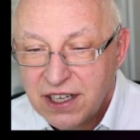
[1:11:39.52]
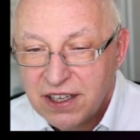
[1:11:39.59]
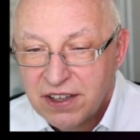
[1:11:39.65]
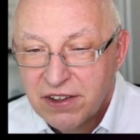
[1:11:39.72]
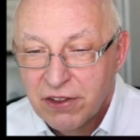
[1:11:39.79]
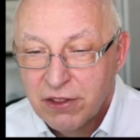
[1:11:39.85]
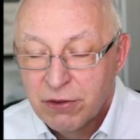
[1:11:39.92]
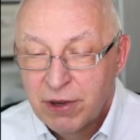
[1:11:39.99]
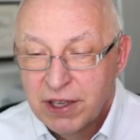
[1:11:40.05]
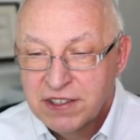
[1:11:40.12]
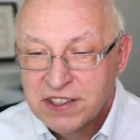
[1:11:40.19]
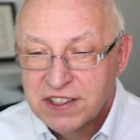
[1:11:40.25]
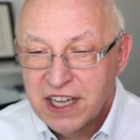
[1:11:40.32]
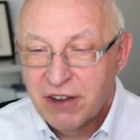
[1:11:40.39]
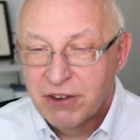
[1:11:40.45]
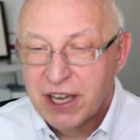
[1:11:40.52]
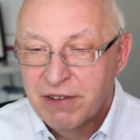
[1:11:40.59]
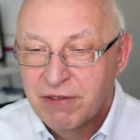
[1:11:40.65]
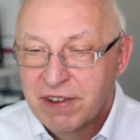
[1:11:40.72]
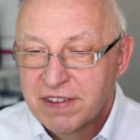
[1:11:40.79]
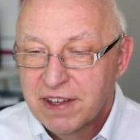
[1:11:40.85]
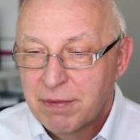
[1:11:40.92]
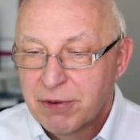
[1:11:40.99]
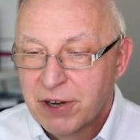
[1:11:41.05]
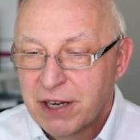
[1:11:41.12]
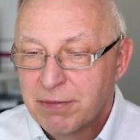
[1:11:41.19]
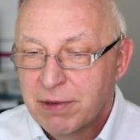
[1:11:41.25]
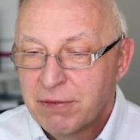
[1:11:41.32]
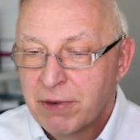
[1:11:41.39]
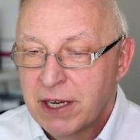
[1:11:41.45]
So the question is, how can we
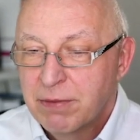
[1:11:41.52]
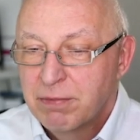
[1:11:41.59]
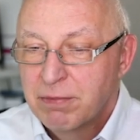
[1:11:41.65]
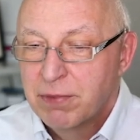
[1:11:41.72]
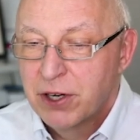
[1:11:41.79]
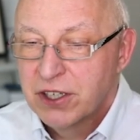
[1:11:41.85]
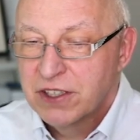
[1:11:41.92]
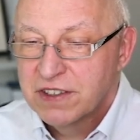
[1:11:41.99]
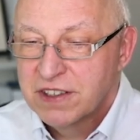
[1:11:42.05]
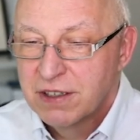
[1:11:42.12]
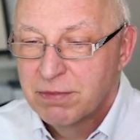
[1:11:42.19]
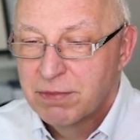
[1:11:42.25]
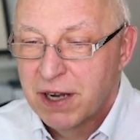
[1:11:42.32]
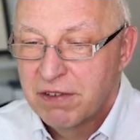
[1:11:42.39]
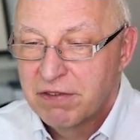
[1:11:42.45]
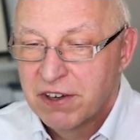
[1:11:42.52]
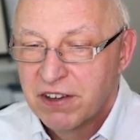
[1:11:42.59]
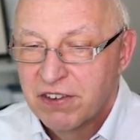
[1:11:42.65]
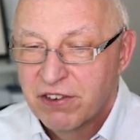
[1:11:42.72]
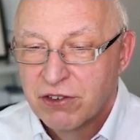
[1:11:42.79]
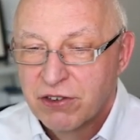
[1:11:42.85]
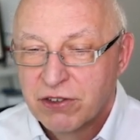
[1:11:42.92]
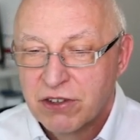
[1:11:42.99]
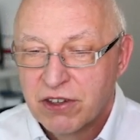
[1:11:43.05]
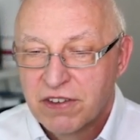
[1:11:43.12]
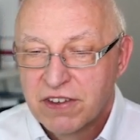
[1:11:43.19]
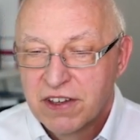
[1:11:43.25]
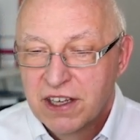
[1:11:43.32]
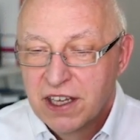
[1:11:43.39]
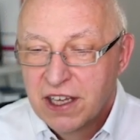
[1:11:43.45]
separate between personal preference
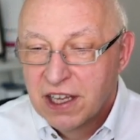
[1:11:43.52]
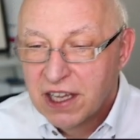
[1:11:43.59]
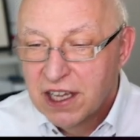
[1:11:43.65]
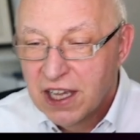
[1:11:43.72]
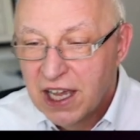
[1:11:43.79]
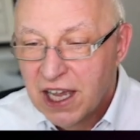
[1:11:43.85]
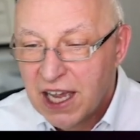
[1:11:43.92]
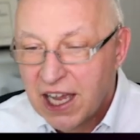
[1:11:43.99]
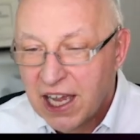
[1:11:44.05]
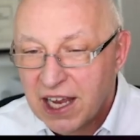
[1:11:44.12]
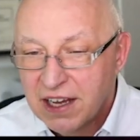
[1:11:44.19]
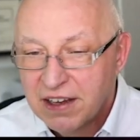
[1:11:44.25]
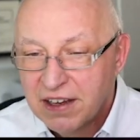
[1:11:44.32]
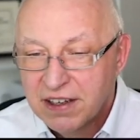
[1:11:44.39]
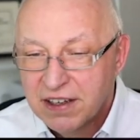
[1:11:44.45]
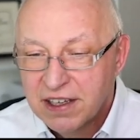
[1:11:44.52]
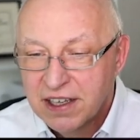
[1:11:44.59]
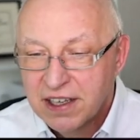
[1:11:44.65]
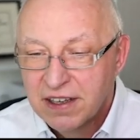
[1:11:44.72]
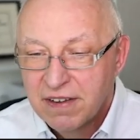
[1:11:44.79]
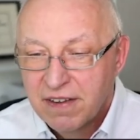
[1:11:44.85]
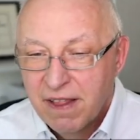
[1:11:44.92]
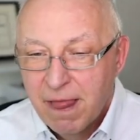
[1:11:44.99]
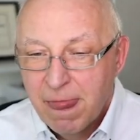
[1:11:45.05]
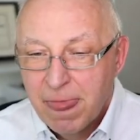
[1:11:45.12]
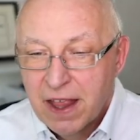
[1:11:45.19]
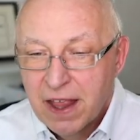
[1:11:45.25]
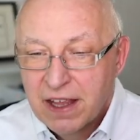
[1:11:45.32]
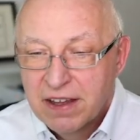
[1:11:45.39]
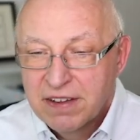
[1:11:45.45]
rules and
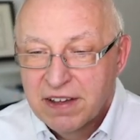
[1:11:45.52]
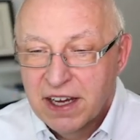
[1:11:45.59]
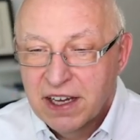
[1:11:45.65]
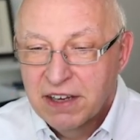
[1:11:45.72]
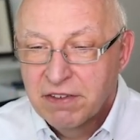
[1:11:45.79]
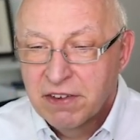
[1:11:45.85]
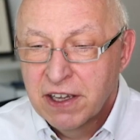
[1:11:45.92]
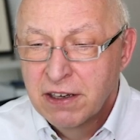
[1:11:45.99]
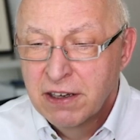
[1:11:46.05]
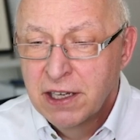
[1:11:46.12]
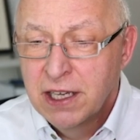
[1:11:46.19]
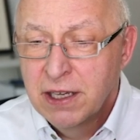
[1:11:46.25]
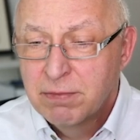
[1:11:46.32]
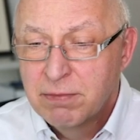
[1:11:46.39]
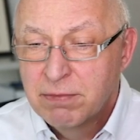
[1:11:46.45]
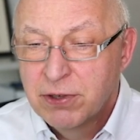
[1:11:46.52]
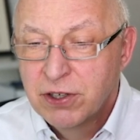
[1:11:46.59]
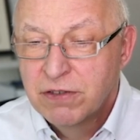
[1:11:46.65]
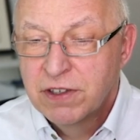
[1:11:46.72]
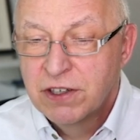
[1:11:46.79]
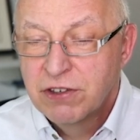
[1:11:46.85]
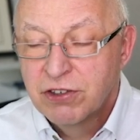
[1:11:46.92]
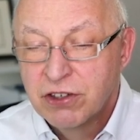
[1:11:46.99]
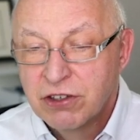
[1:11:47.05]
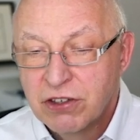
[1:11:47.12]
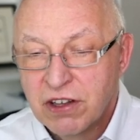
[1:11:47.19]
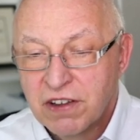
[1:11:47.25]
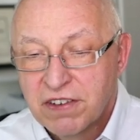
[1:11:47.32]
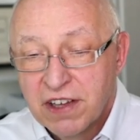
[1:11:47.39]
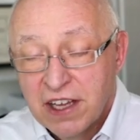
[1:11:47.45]
scientifically proven
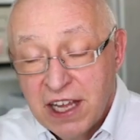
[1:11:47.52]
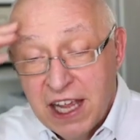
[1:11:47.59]
rules?